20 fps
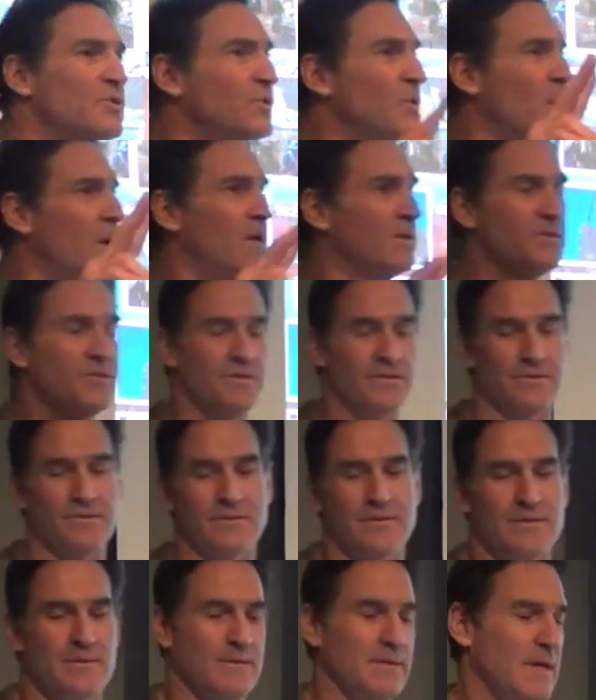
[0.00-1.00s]
two
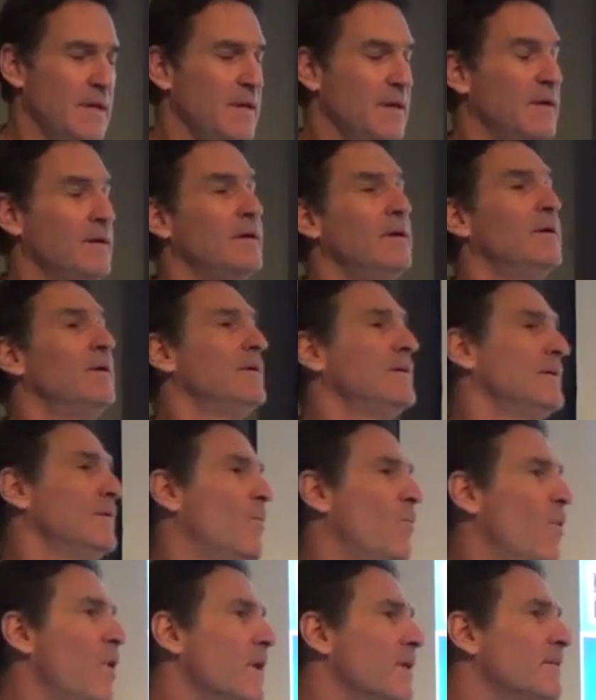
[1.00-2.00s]
cultures.
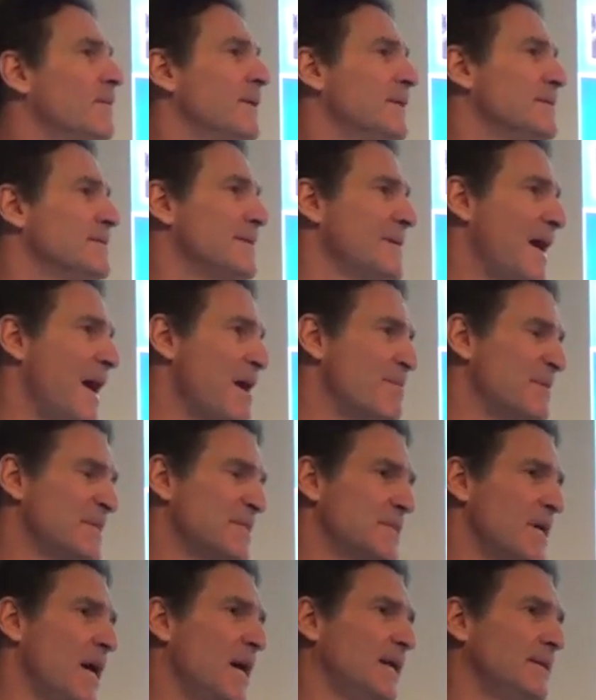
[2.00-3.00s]
One is the
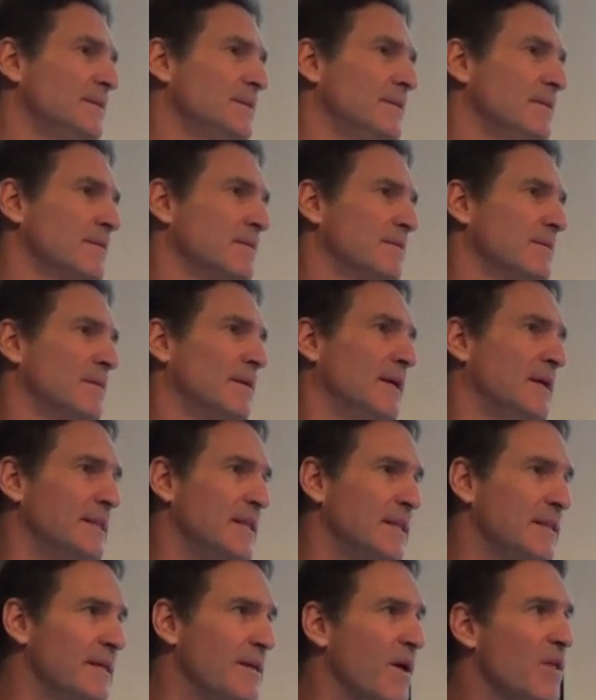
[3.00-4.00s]
Amazon, and
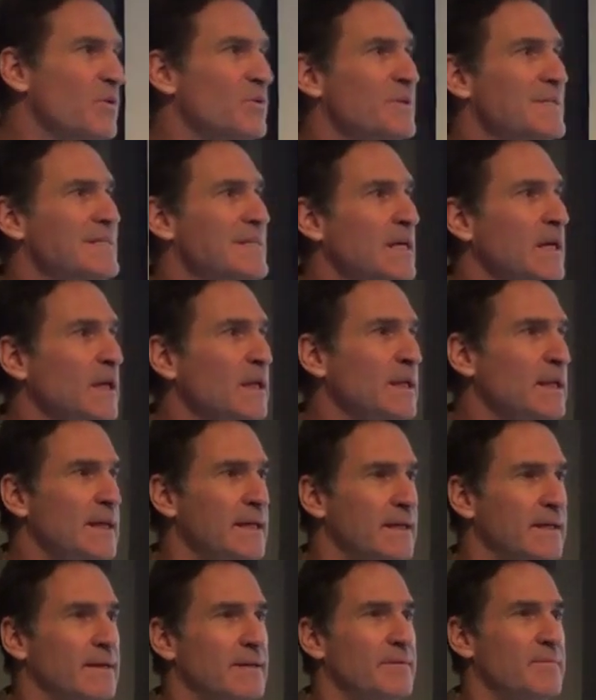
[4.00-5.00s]
then the other is
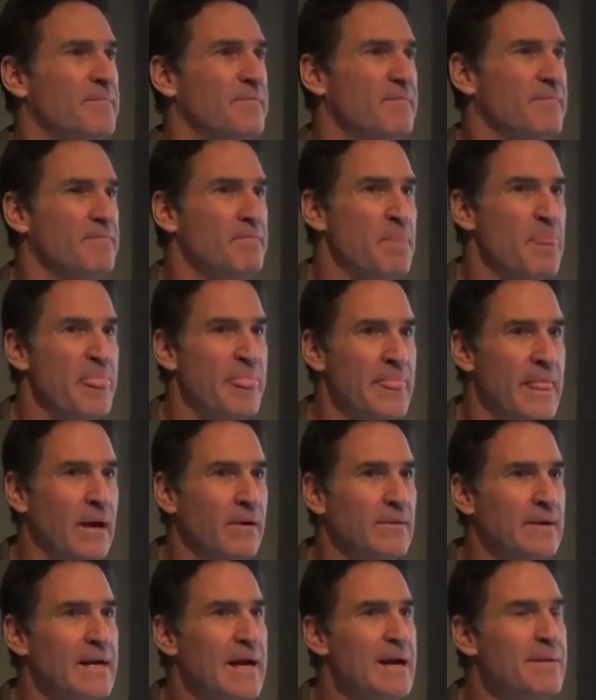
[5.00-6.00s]
India.
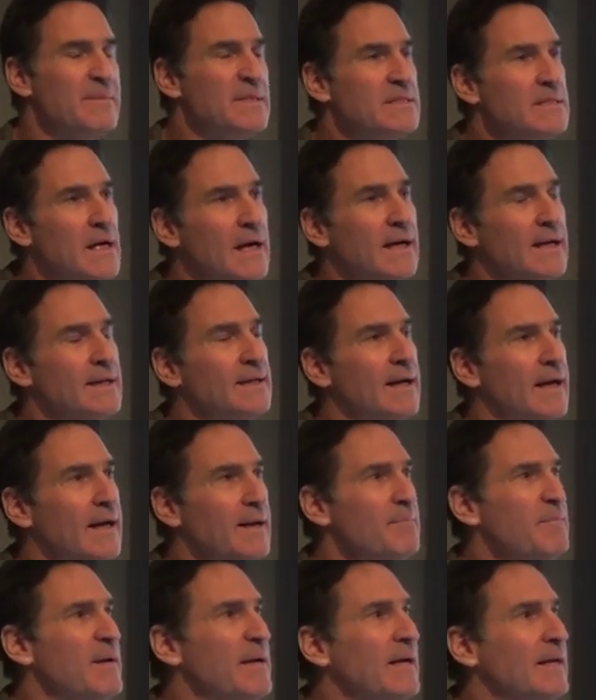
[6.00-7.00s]
Now, in the Amazon,
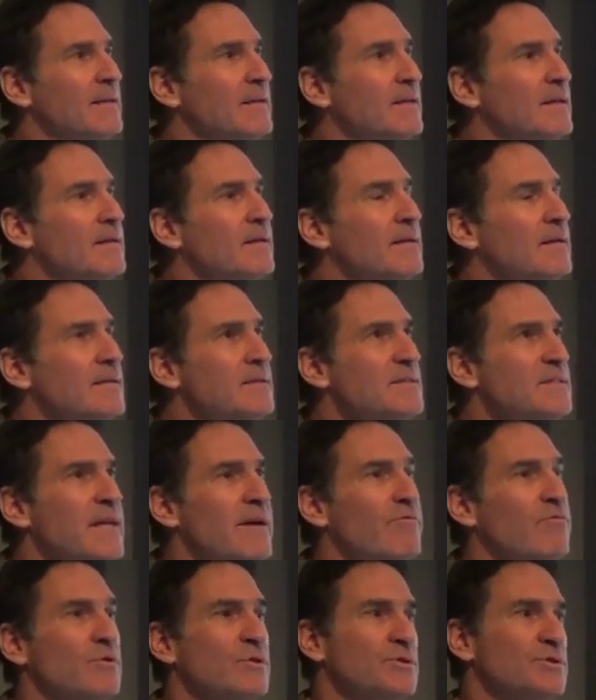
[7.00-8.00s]
I made
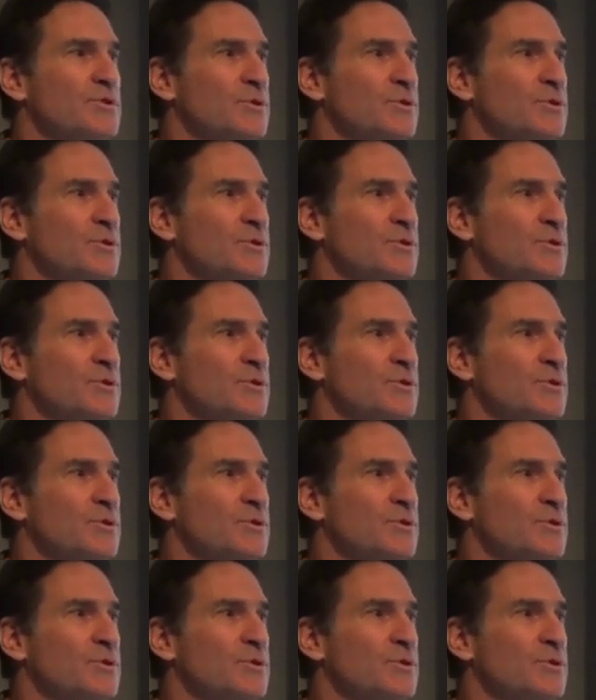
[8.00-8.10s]
several